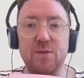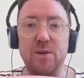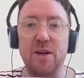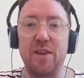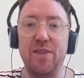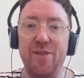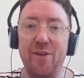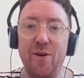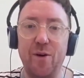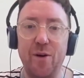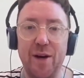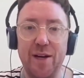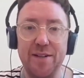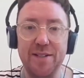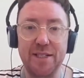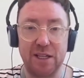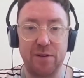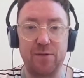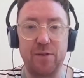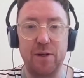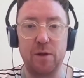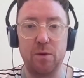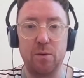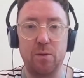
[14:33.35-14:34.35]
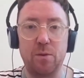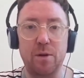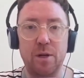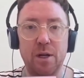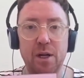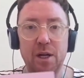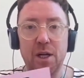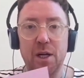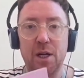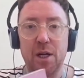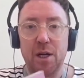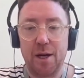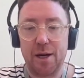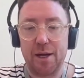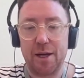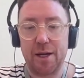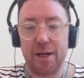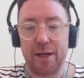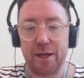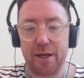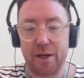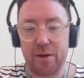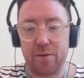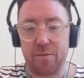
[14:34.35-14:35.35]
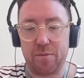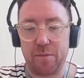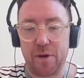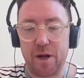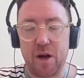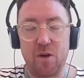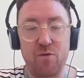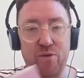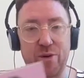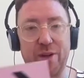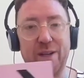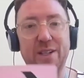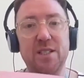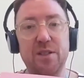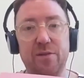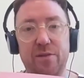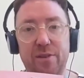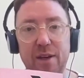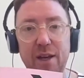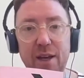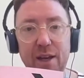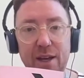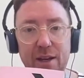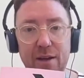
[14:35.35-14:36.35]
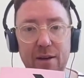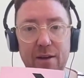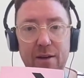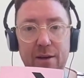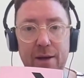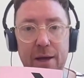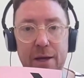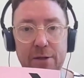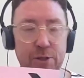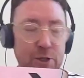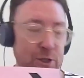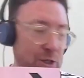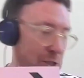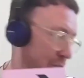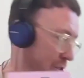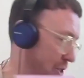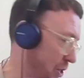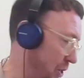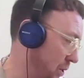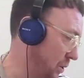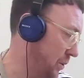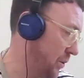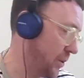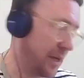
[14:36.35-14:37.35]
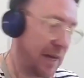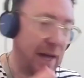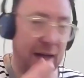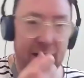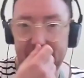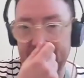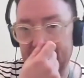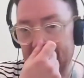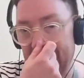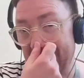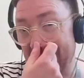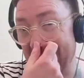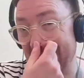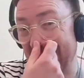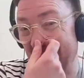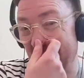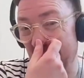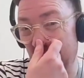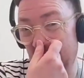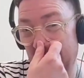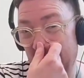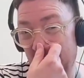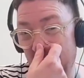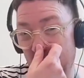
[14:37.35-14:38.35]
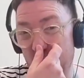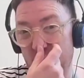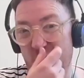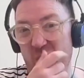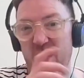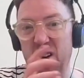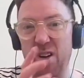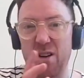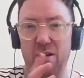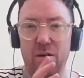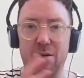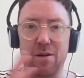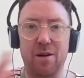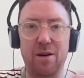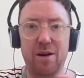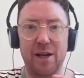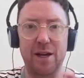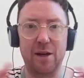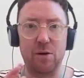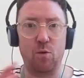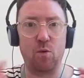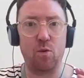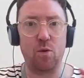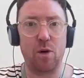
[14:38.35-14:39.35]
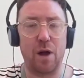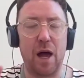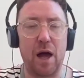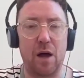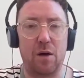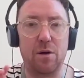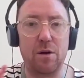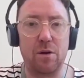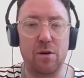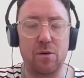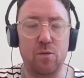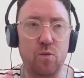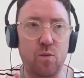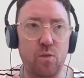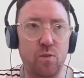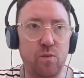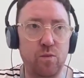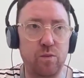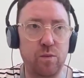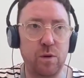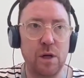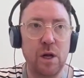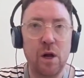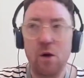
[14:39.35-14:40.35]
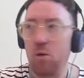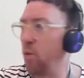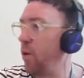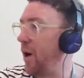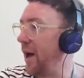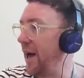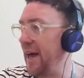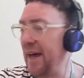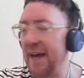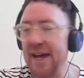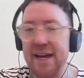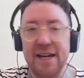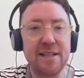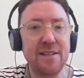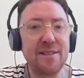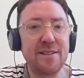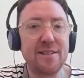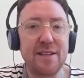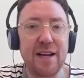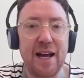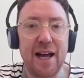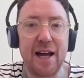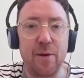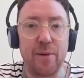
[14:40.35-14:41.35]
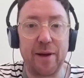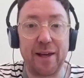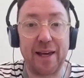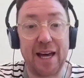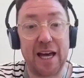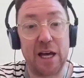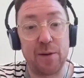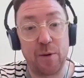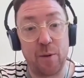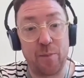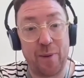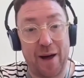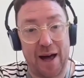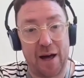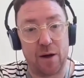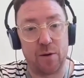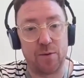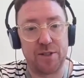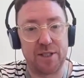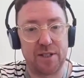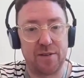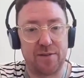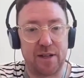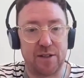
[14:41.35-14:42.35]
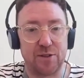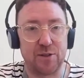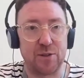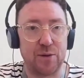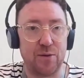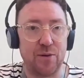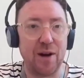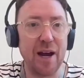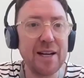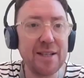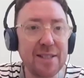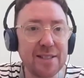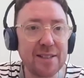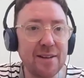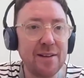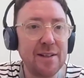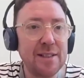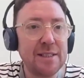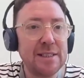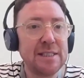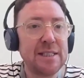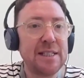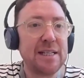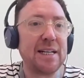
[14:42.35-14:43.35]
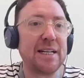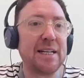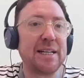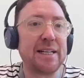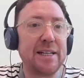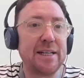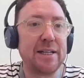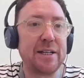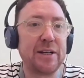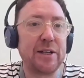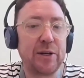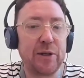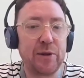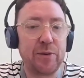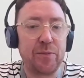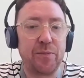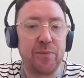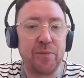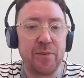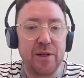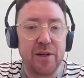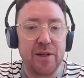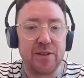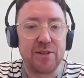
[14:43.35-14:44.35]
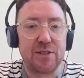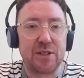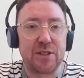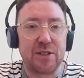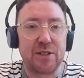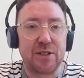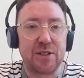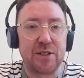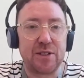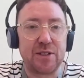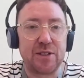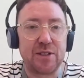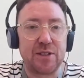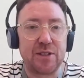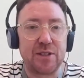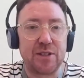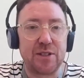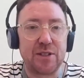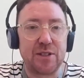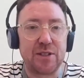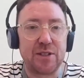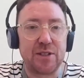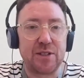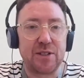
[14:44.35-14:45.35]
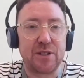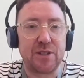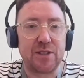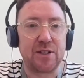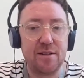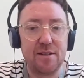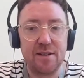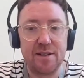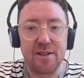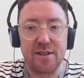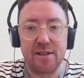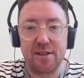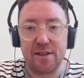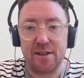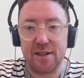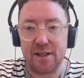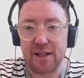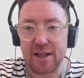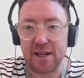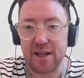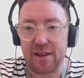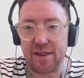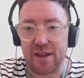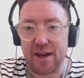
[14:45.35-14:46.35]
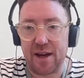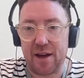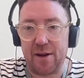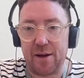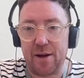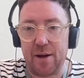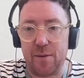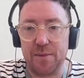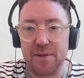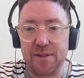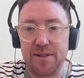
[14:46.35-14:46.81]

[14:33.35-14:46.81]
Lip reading: So I thought I'd give you a read of it just to get an idea about it what it is and how it came about, if that's all right. So just give me a second and I'll get that up.